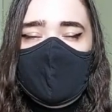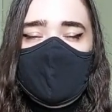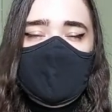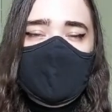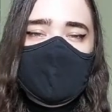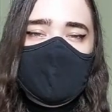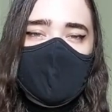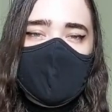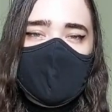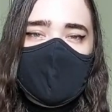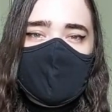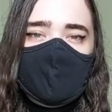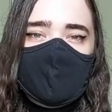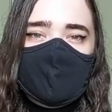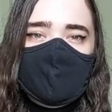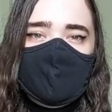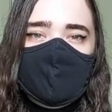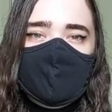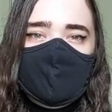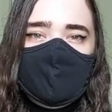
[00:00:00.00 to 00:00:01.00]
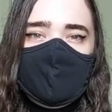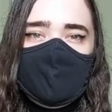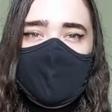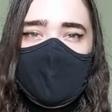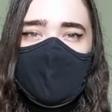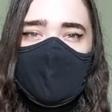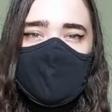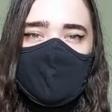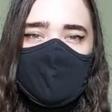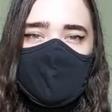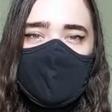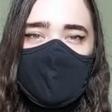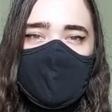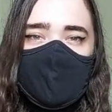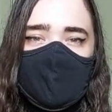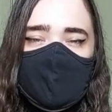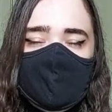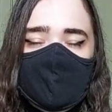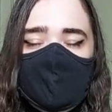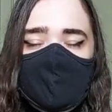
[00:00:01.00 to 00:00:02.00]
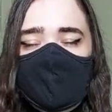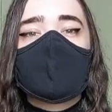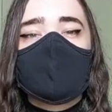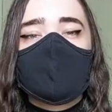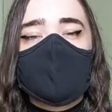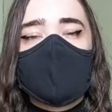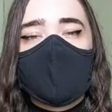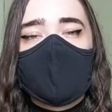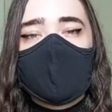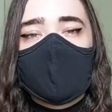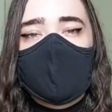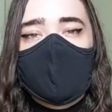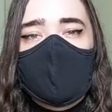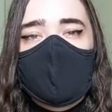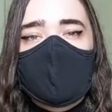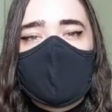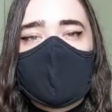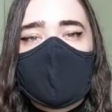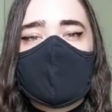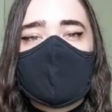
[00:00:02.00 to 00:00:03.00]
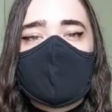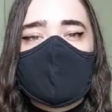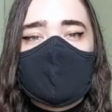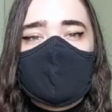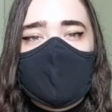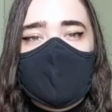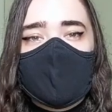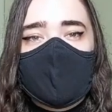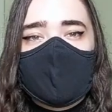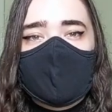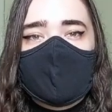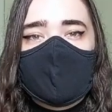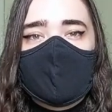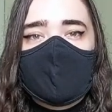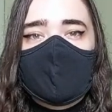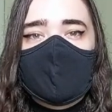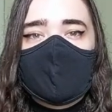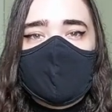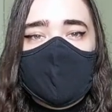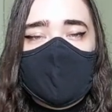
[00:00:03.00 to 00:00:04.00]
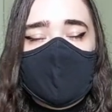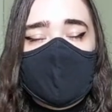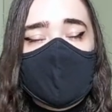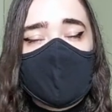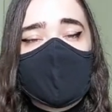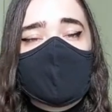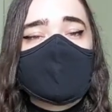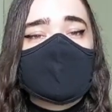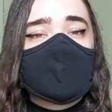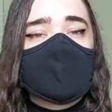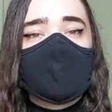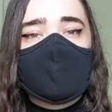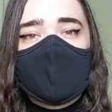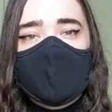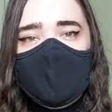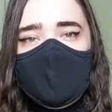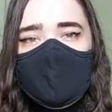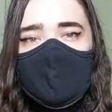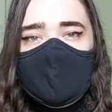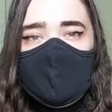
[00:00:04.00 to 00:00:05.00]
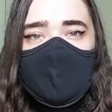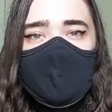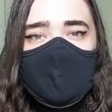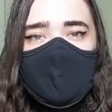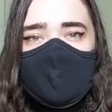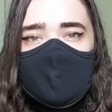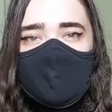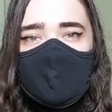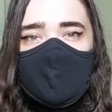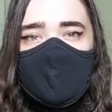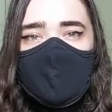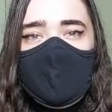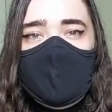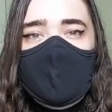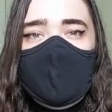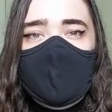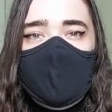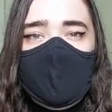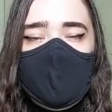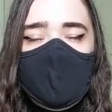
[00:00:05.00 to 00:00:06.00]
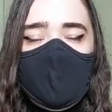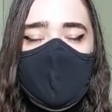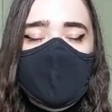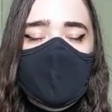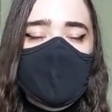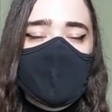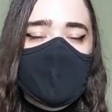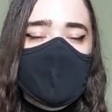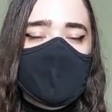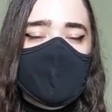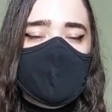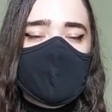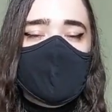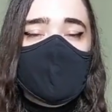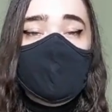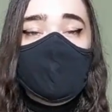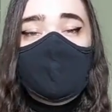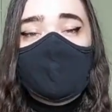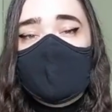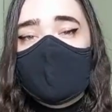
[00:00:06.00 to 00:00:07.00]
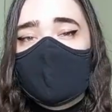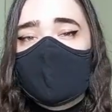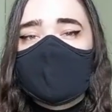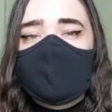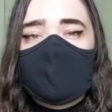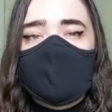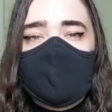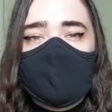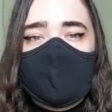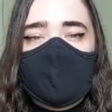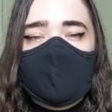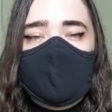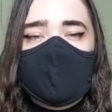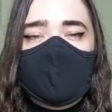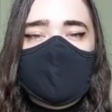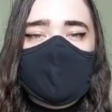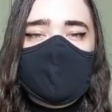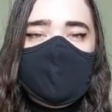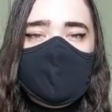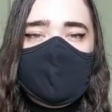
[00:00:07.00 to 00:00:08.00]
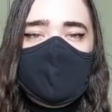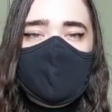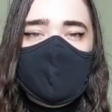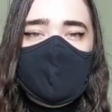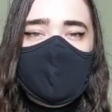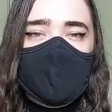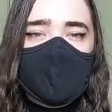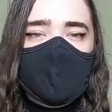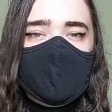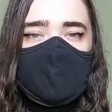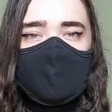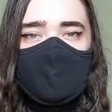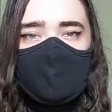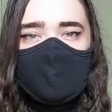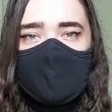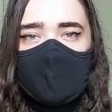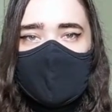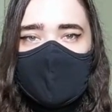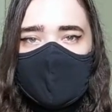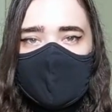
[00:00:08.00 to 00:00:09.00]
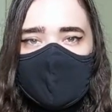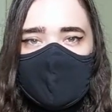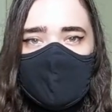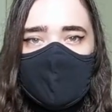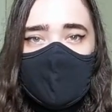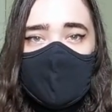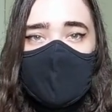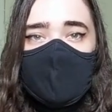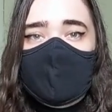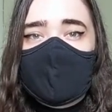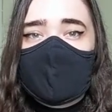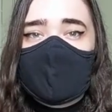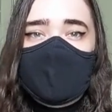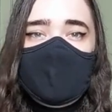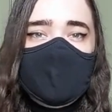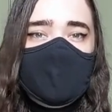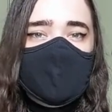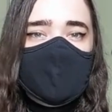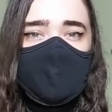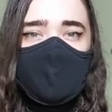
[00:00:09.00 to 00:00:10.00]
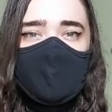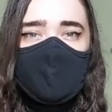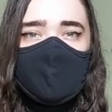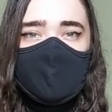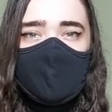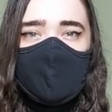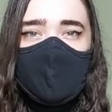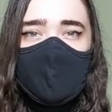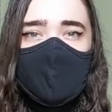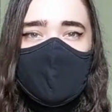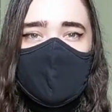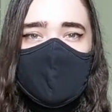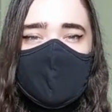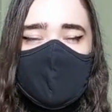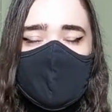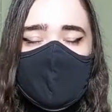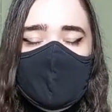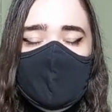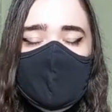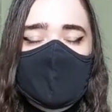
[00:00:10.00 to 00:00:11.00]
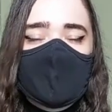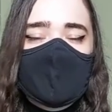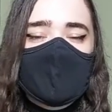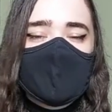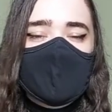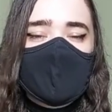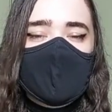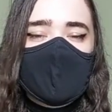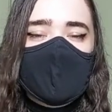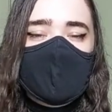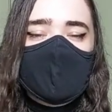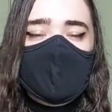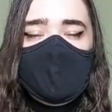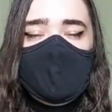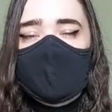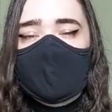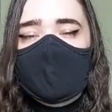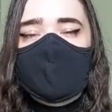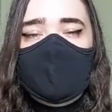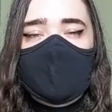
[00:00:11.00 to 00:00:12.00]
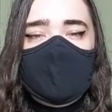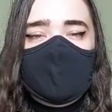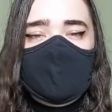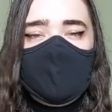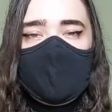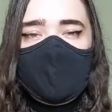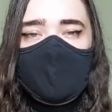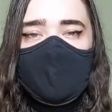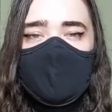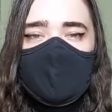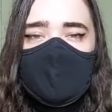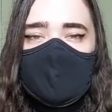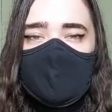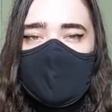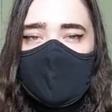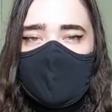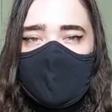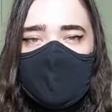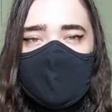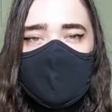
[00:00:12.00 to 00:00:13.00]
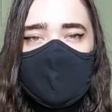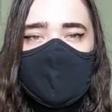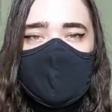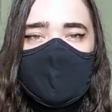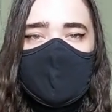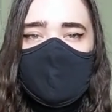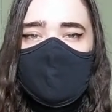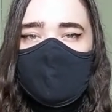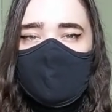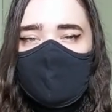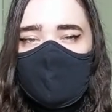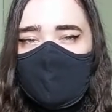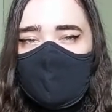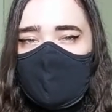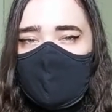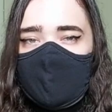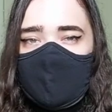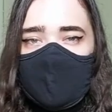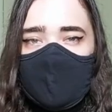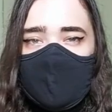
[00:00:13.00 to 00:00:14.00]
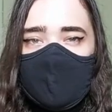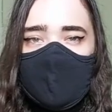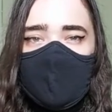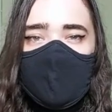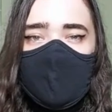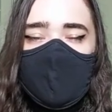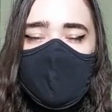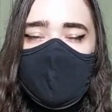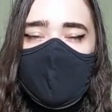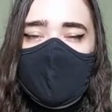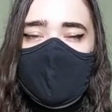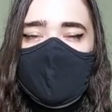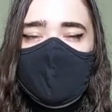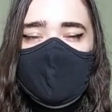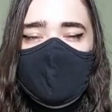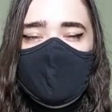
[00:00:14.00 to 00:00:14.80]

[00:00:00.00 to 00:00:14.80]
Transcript: yeah, that's fun. So I hope that despite the gigantic mess that is this video, you still enjoyed it and you still got some like recommendations for books. I really tried my best to push myself through this video, but